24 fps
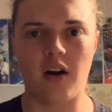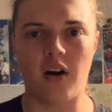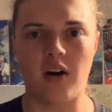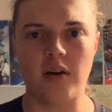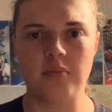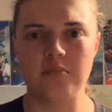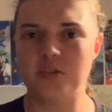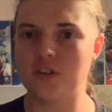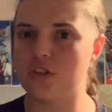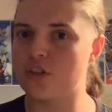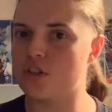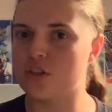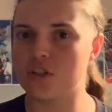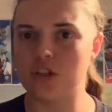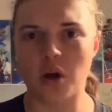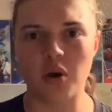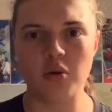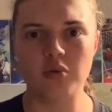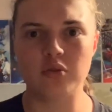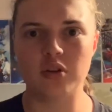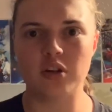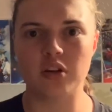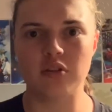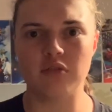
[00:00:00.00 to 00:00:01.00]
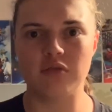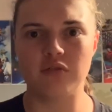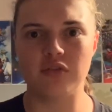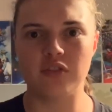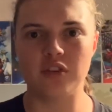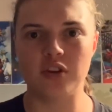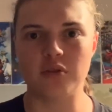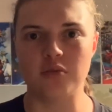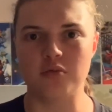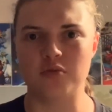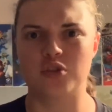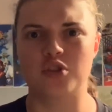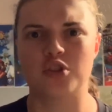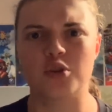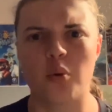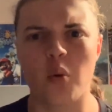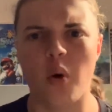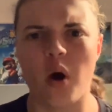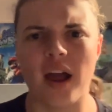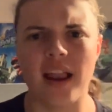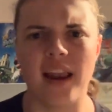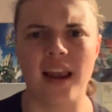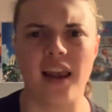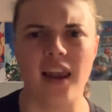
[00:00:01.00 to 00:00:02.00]
I'm so confused. Do
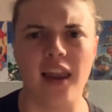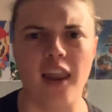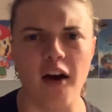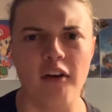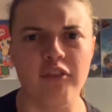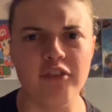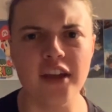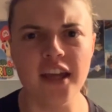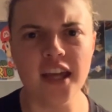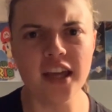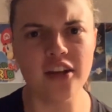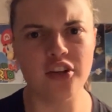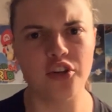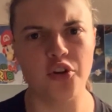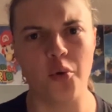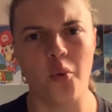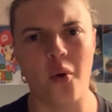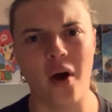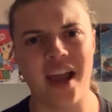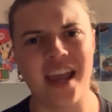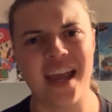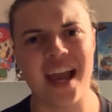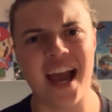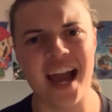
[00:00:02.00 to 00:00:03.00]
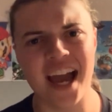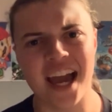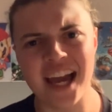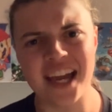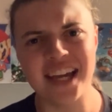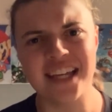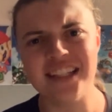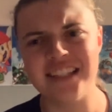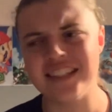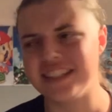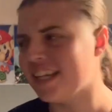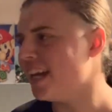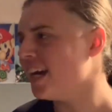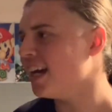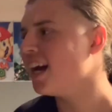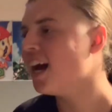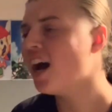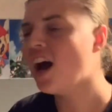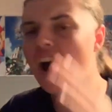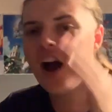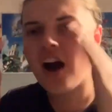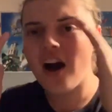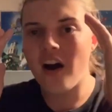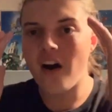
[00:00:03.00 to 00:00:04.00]
I love it? Do I hate it?
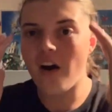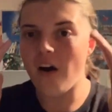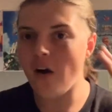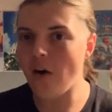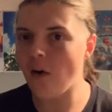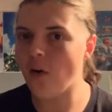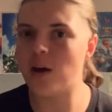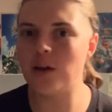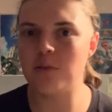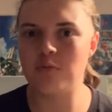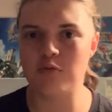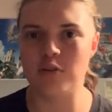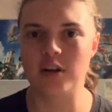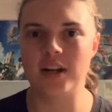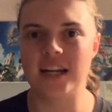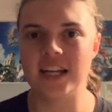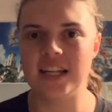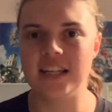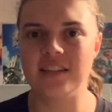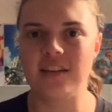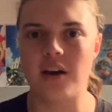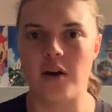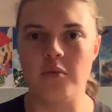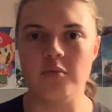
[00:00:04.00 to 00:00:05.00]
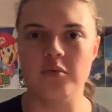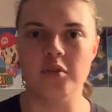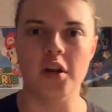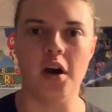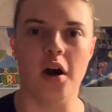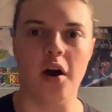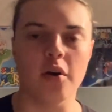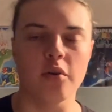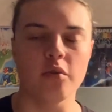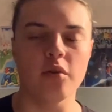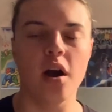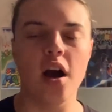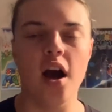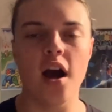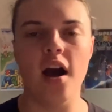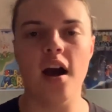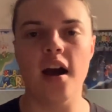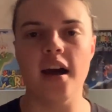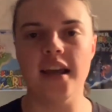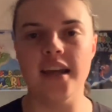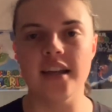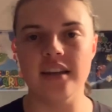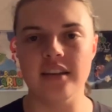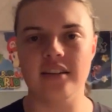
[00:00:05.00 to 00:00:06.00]
I really don't know.
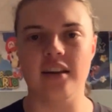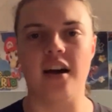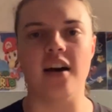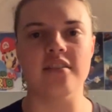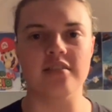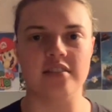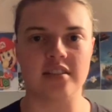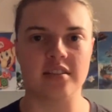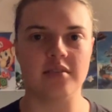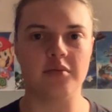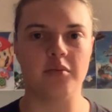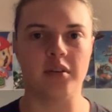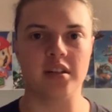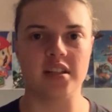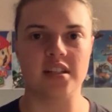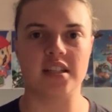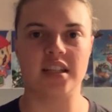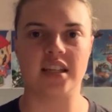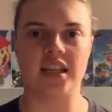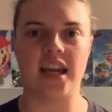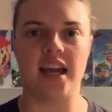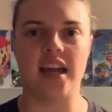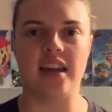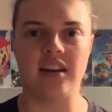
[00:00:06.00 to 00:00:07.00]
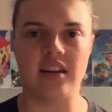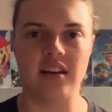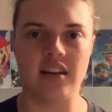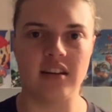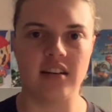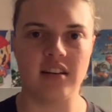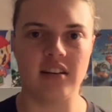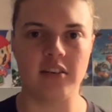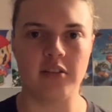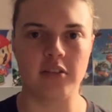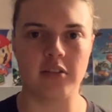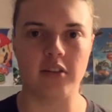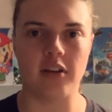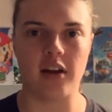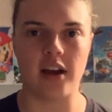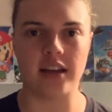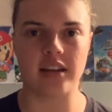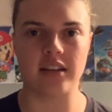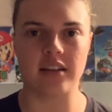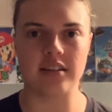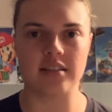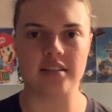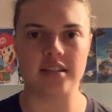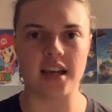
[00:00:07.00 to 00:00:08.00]
It does, once again, look
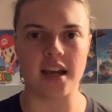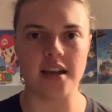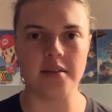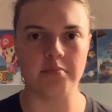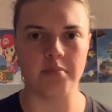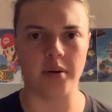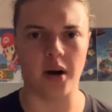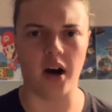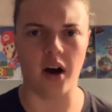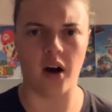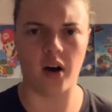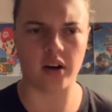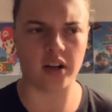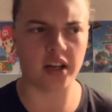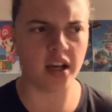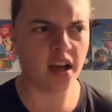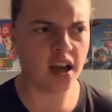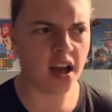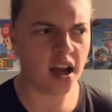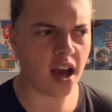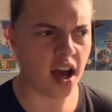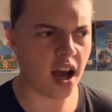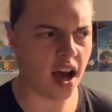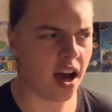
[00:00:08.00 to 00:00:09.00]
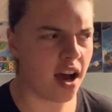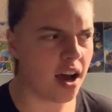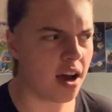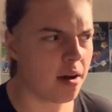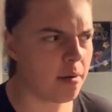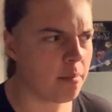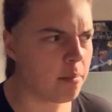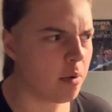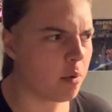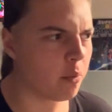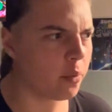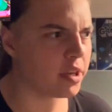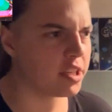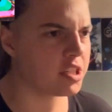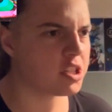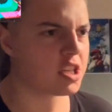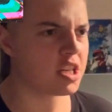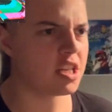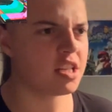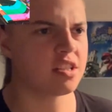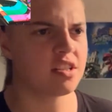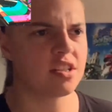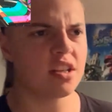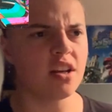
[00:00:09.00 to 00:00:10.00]
like a skate park,
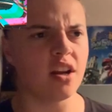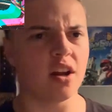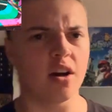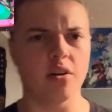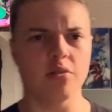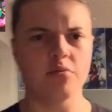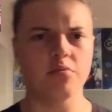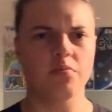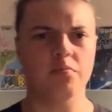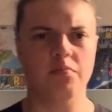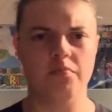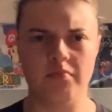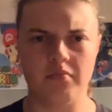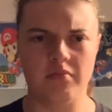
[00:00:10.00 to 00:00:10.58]
which is, you know,